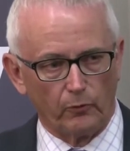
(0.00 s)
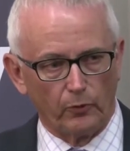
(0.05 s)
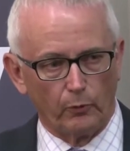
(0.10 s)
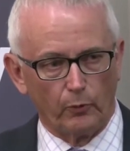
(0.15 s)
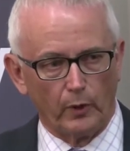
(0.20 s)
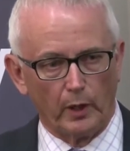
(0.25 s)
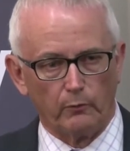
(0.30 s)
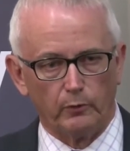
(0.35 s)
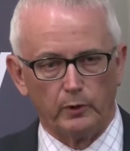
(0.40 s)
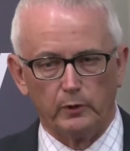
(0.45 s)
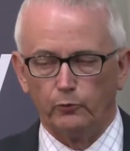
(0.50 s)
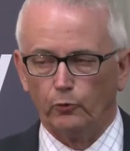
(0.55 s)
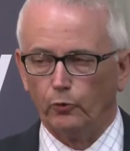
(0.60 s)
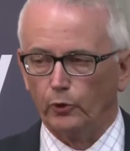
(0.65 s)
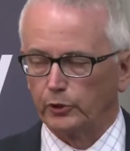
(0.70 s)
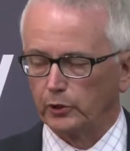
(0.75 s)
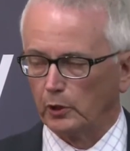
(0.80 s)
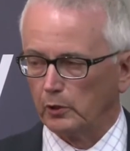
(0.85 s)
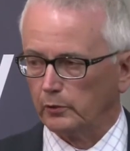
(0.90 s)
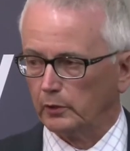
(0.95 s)
way we've
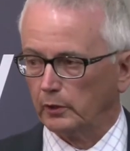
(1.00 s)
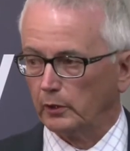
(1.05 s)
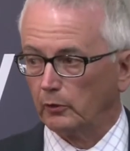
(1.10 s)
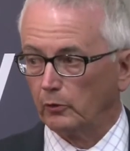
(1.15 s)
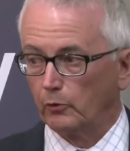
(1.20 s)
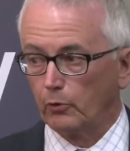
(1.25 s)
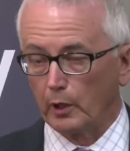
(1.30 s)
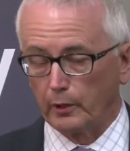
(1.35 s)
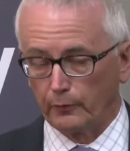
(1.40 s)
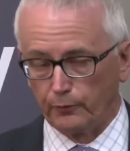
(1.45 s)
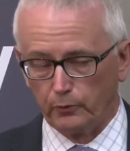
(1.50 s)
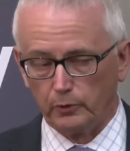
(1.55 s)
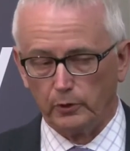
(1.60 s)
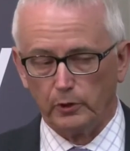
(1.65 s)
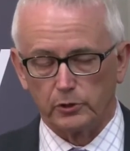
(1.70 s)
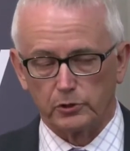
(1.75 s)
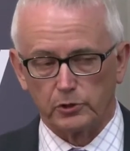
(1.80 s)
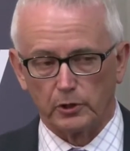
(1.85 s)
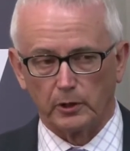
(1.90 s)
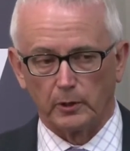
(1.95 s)
worked over quite a few
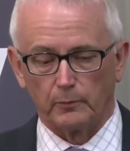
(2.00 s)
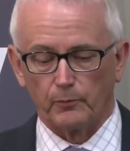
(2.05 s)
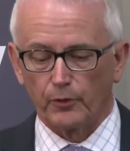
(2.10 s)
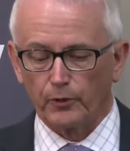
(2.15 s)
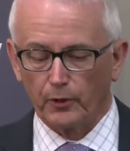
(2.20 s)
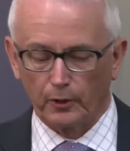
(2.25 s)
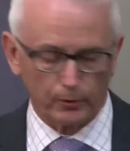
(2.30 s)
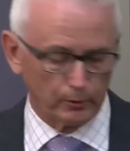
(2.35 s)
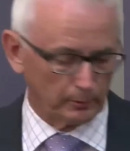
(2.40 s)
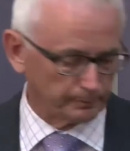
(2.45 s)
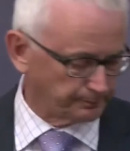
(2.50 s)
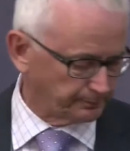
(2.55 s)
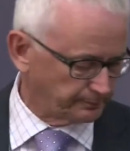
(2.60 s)
years now. Thank you.